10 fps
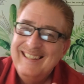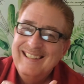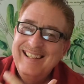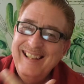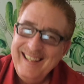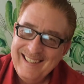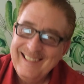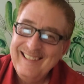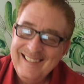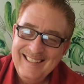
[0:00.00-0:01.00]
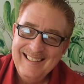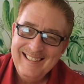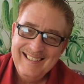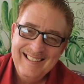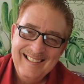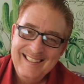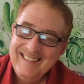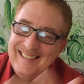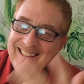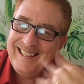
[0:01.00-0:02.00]
here
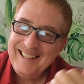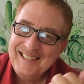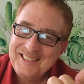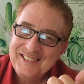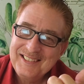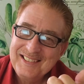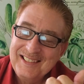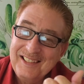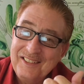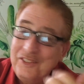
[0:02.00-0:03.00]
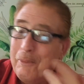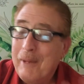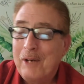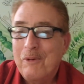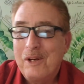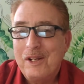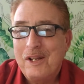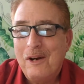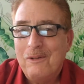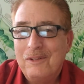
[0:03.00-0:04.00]
it's no matter where you
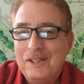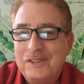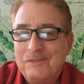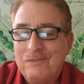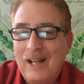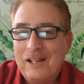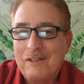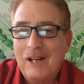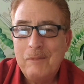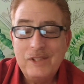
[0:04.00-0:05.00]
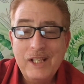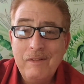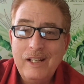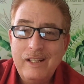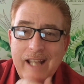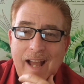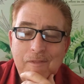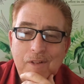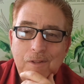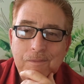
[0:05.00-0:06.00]
go, it's violent crimes, even in
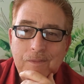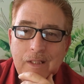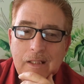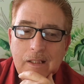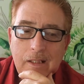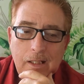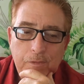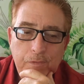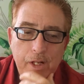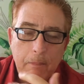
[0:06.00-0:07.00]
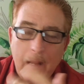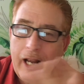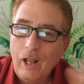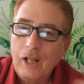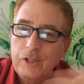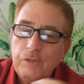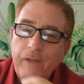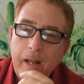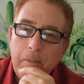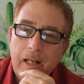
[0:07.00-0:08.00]
Davao. A friend of mine lost a
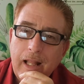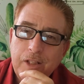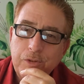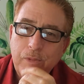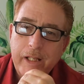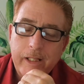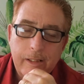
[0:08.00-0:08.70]
family last week